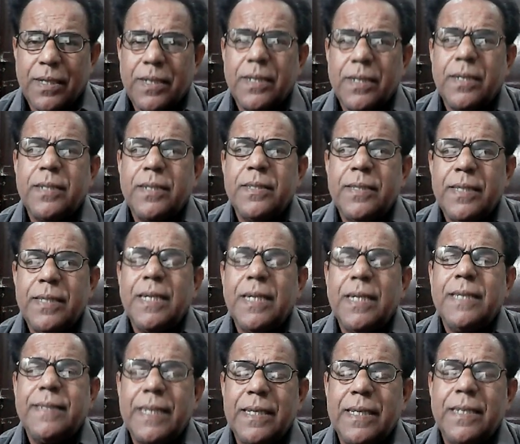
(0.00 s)
there
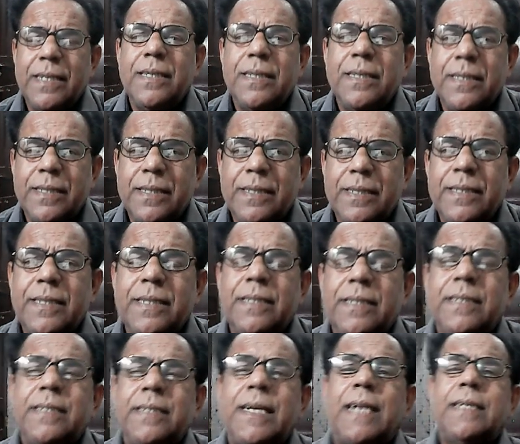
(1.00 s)
are
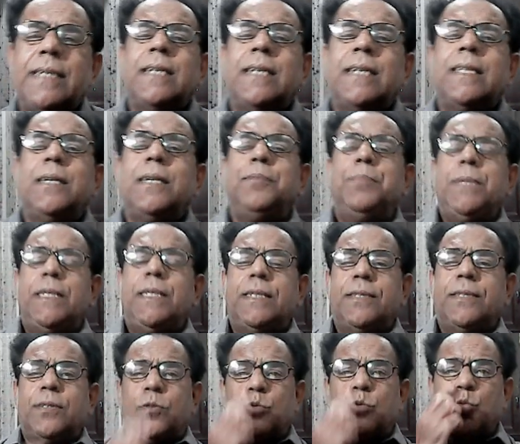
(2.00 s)
yet other means
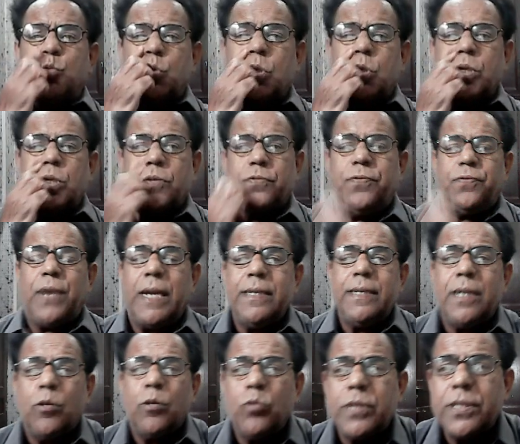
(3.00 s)
to find
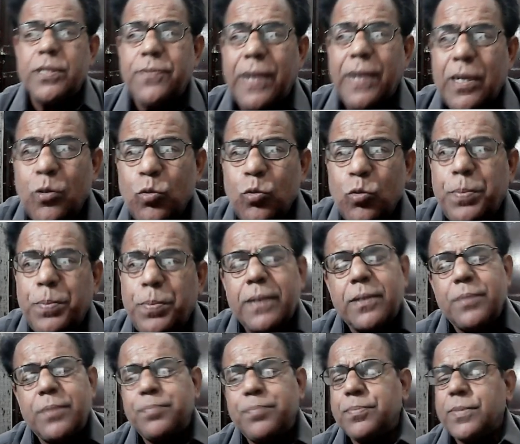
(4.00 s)
out this value, but
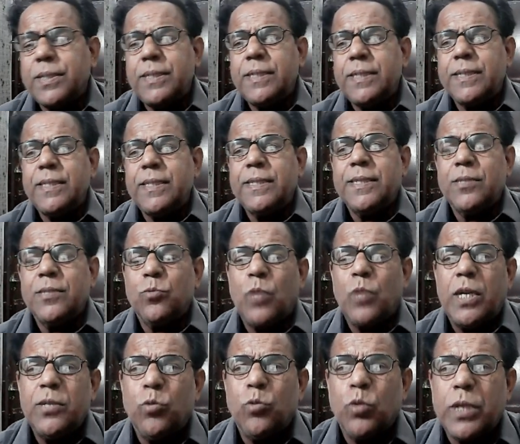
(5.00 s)
it is
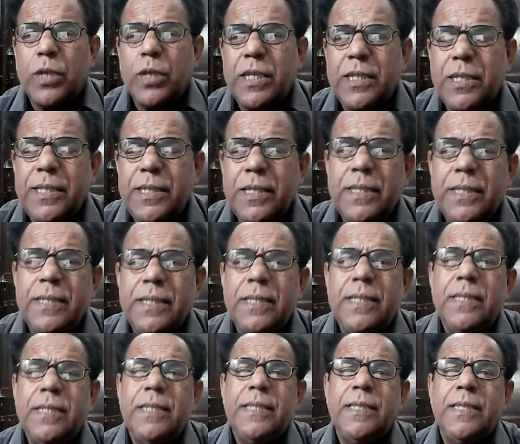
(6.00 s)
quite okay.
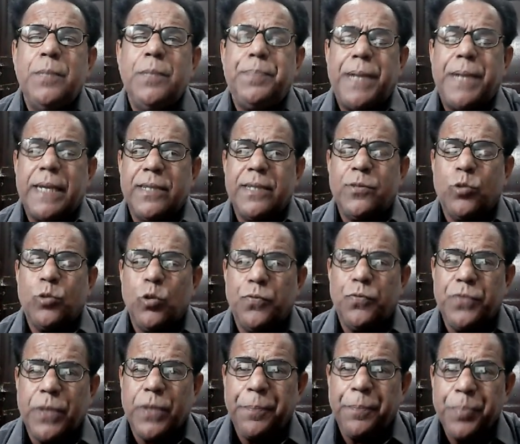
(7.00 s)
In the presence of
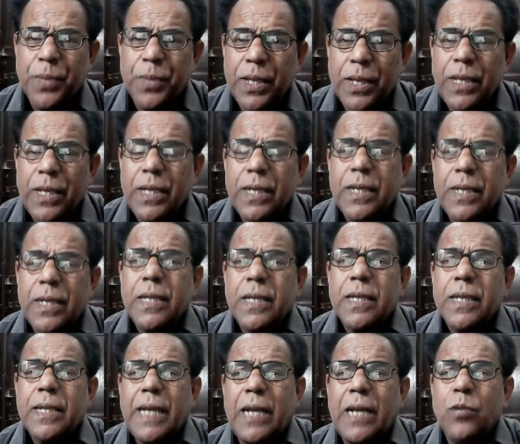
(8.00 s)

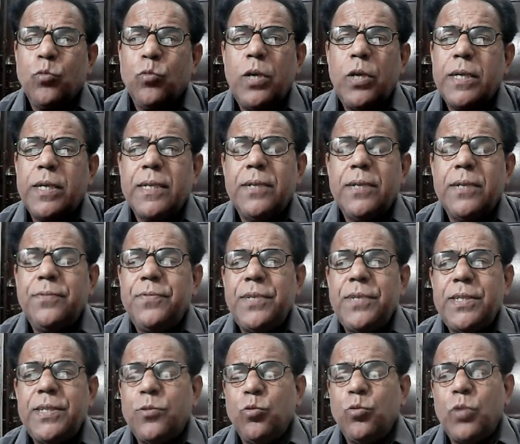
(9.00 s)
calculator,
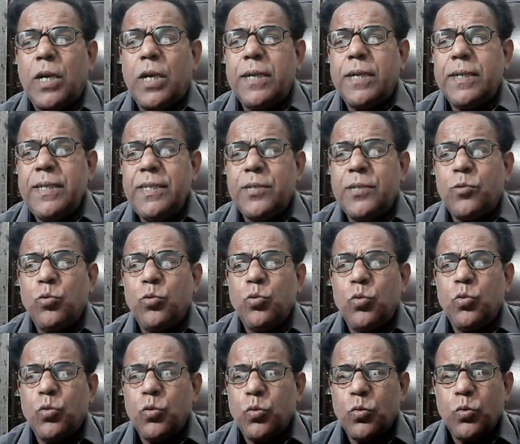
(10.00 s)
we do not need
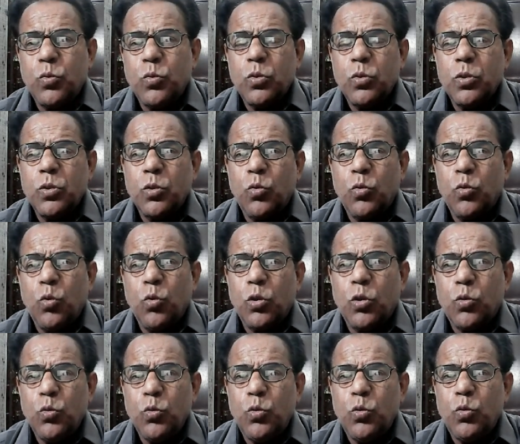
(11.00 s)
to go
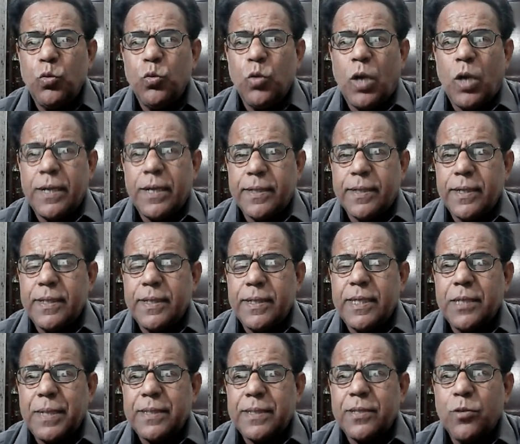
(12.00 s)
to alternate
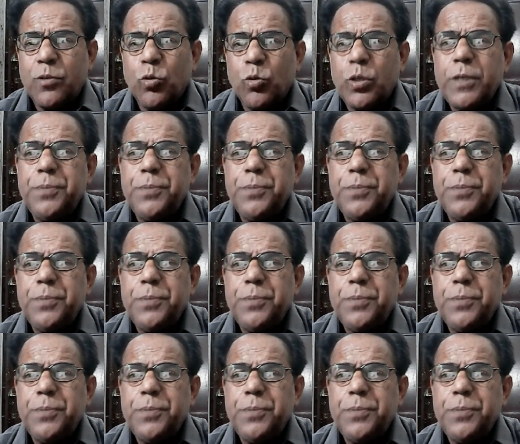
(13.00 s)
method. Okay,